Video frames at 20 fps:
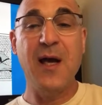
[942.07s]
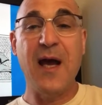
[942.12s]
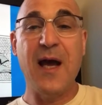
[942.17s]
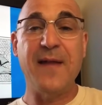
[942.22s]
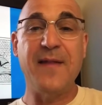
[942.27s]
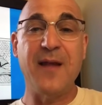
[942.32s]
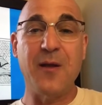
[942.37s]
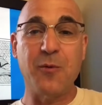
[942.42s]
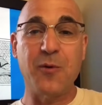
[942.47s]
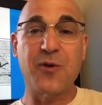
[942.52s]

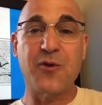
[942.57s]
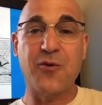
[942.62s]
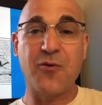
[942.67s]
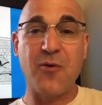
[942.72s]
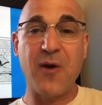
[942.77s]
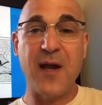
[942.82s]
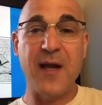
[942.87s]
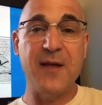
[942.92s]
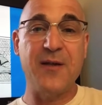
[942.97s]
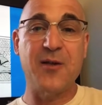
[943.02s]
and they were
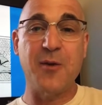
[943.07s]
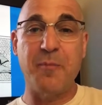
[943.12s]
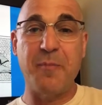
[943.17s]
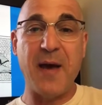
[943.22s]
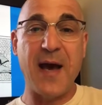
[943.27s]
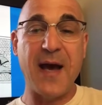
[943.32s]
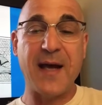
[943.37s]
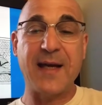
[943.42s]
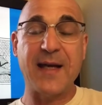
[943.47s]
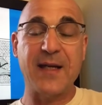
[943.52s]
trained to
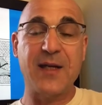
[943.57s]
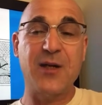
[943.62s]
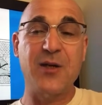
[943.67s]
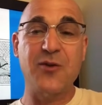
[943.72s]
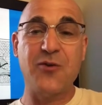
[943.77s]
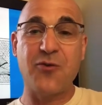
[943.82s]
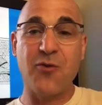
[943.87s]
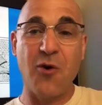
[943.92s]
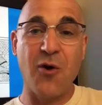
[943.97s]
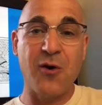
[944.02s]
peck at
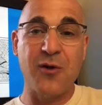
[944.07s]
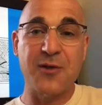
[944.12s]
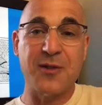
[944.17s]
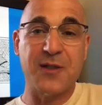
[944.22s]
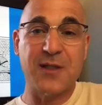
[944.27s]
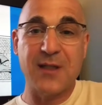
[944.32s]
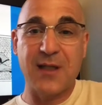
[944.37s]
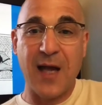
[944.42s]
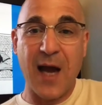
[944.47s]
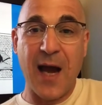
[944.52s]
controls
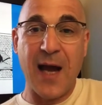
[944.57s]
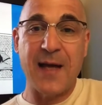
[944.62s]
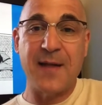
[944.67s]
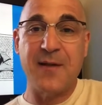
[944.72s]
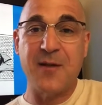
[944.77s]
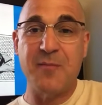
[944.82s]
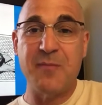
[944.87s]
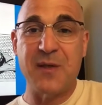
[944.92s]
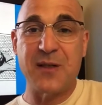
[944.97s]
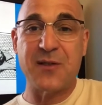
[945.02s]
to guide
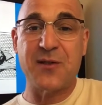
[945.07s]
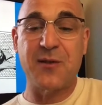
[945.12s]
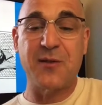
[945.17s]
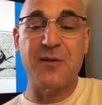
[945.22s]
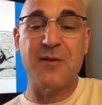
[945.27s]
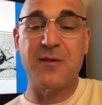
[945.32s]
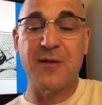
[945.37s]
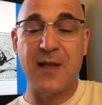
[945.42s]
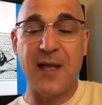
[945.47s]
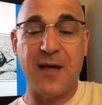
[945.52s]
the
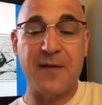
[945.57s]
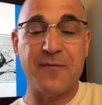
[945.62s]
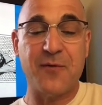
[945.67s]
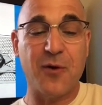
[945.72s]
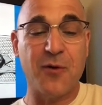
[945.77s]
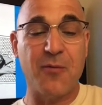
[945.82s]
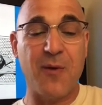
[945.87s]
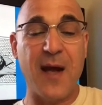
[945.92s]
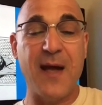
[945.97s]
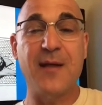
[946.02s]
missile left
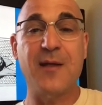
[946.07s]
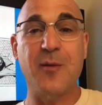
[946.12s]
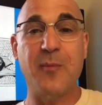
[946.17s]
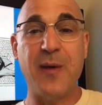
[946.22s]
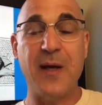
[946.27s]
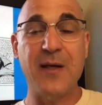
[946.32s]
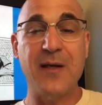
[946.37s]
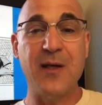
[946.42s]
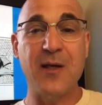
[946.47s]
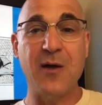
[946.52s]
or right
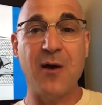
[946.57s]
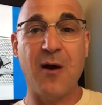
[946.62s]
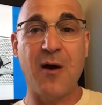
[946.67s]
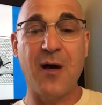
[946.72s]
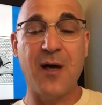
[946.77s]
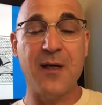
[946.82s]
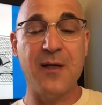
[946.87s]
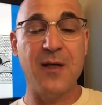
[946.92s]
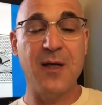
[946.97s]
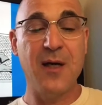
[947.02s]
depending
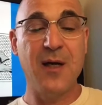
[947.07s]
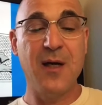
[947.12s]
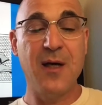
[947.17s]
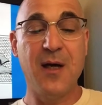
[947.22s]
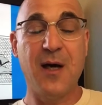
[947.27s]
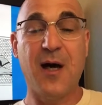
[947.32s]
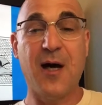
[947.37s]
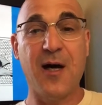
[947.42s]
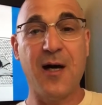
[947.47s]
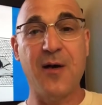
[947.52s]
on
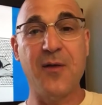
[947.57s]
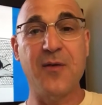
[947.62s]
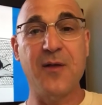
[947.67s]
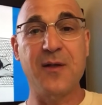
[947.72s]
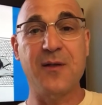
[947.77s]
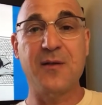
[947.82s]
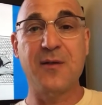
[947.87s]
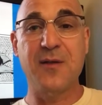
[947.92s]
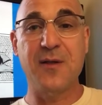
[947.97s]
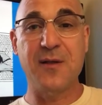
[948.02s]

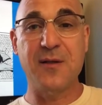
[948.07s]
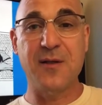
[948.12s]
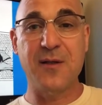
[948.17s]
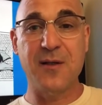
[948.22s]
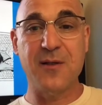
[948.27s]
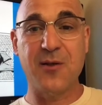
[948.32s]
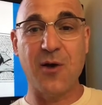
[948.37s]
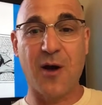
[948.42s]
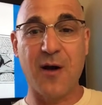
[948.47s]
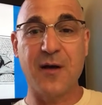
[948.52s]

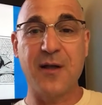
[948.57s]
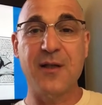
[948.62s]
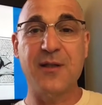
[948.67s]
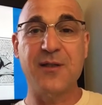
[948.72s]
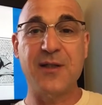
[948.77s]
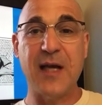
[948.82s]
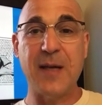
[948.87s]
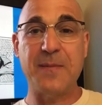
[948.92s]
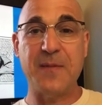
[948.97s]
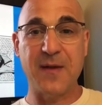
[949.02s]
the target
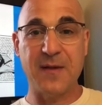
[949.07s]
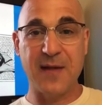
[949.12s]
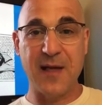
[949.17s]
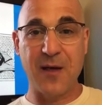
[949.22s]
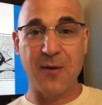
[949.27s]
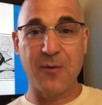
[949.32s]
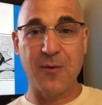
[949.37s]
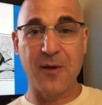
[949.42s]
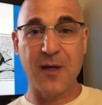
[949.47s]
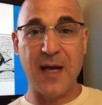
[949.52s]
shape that they
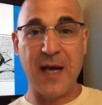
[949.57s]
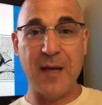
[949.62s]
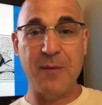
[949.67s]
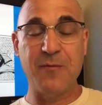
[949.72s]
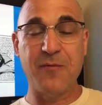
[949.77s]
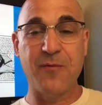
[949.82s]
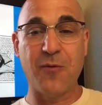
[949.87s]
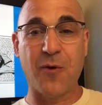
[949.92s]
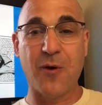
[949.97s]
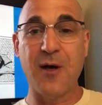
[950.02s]
were aimed
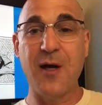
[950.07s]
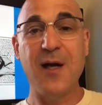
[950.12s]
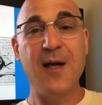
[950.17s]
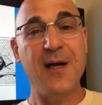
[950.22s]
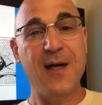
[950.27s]
for.